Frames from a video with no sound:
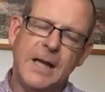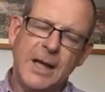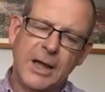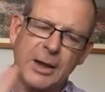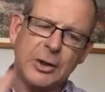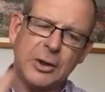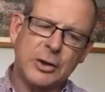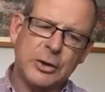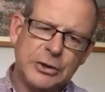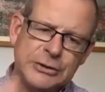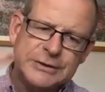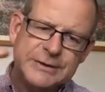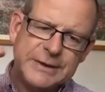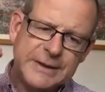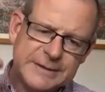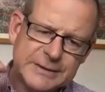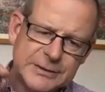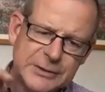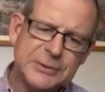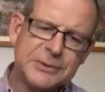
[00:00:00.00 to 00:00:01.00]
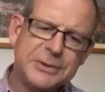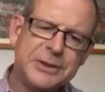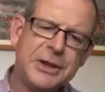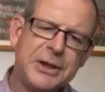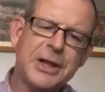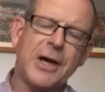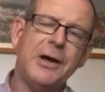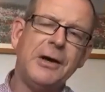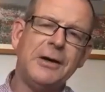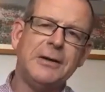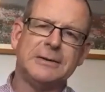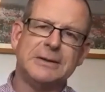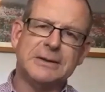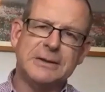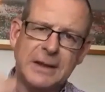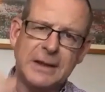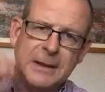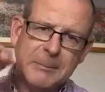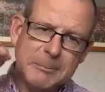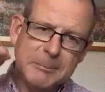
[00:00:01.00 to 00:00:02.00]
And God says, no, you can't,
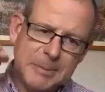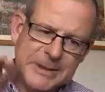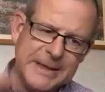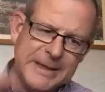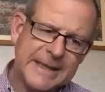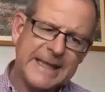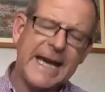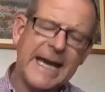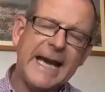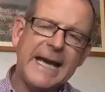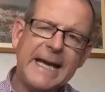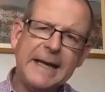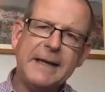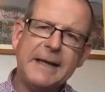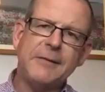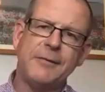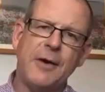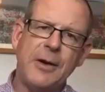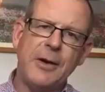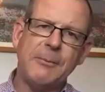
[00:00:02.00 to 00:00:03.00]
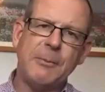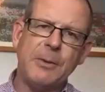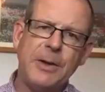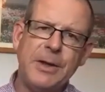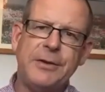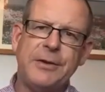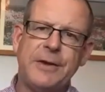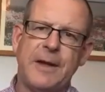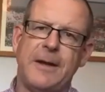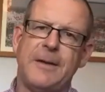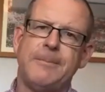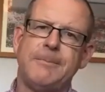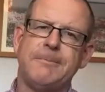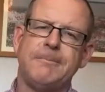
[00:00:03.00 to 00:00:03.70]
but you can if I'm with you.